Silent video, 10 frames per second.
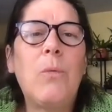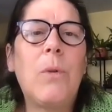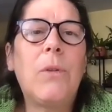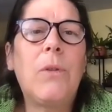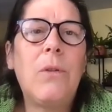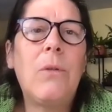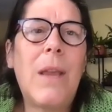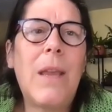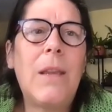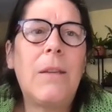you will do
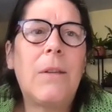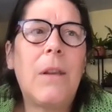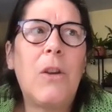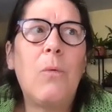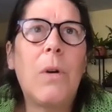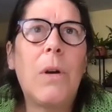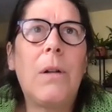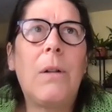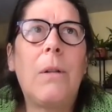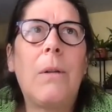is you
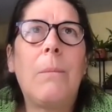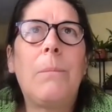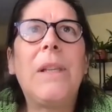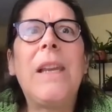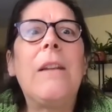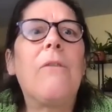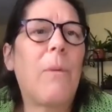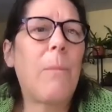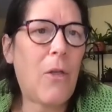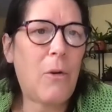will bleed
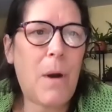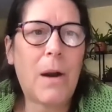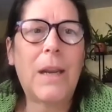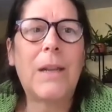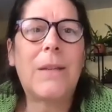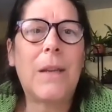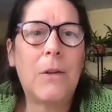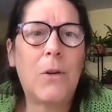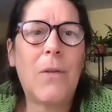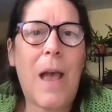from other markets
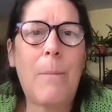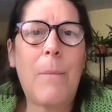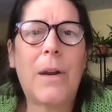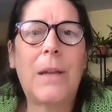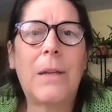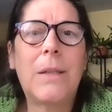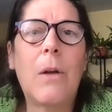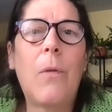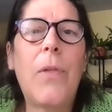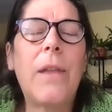into that market.
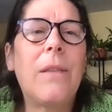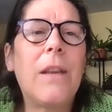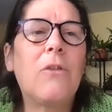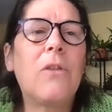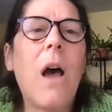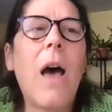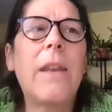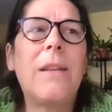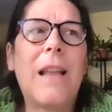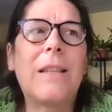So the, there's
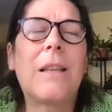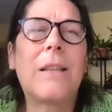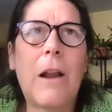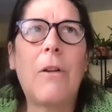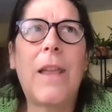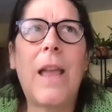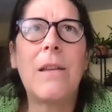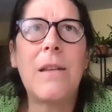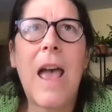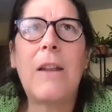not necessarily a
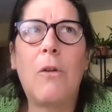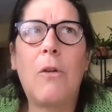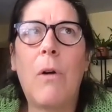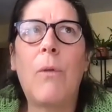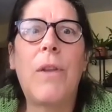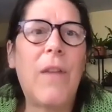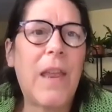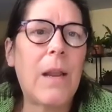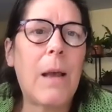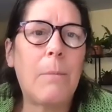net growth of
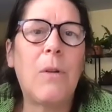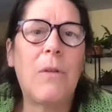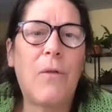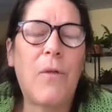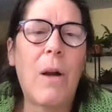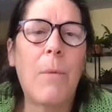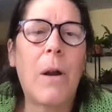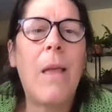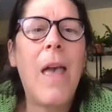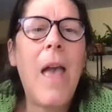income to the
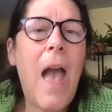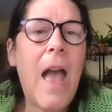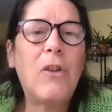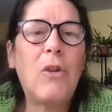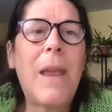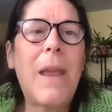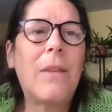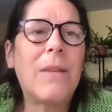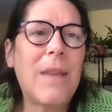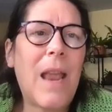farmer. And to make
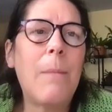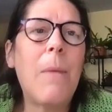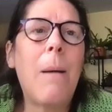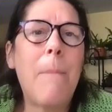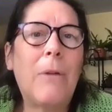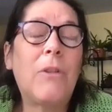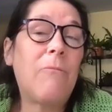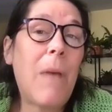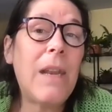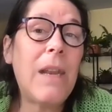the same amount
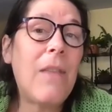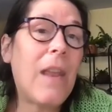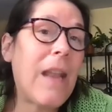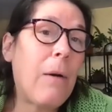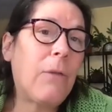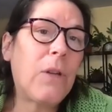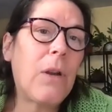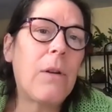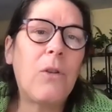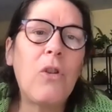of money, they now have to
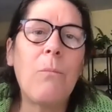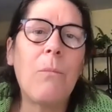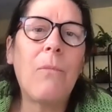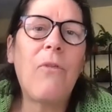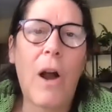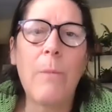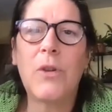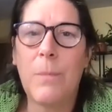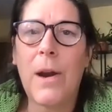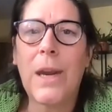go to two
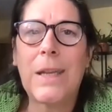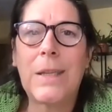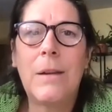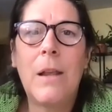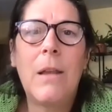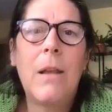farmers markets.